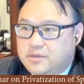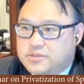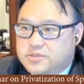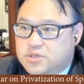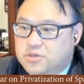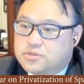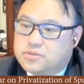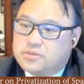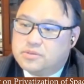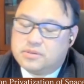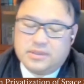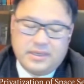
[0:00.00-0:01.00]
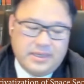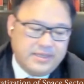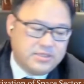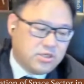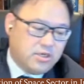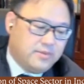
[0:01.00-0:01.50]
So
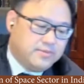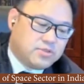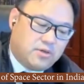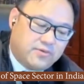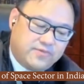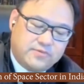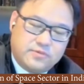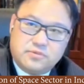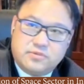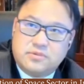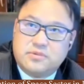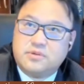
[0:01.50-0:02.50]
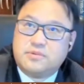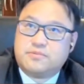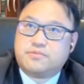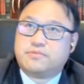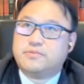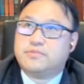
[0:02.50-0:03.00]
in terms of
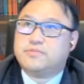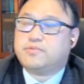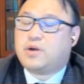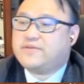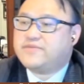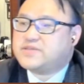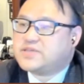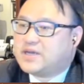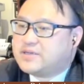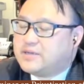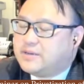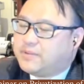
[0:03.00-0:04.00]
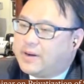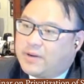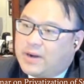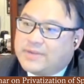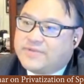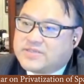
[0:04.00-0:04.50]

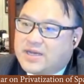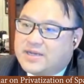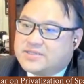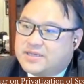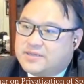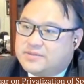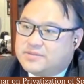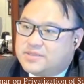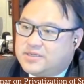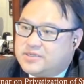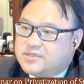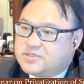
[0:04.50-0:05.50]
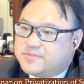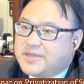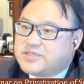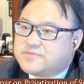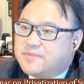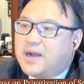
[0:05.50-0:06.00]
privatizing the
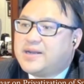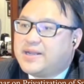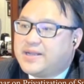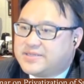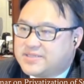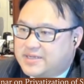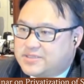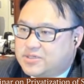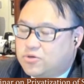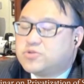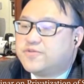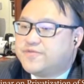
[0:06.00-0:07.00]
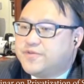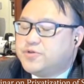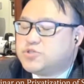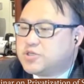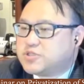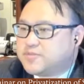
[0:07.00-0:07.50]
space mining sector or the
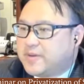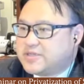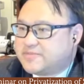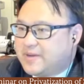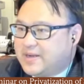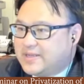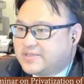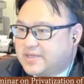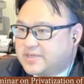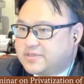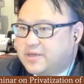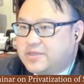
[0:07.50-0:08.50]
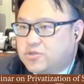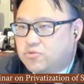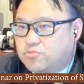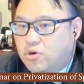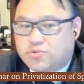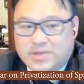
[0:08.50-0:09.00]
future space mining sector and the
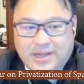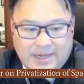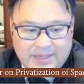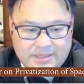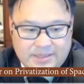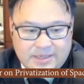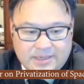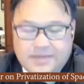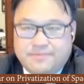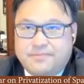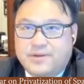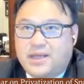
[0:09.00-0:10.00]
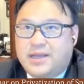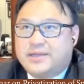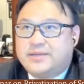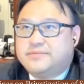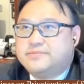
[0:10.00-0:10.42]
role that India can play,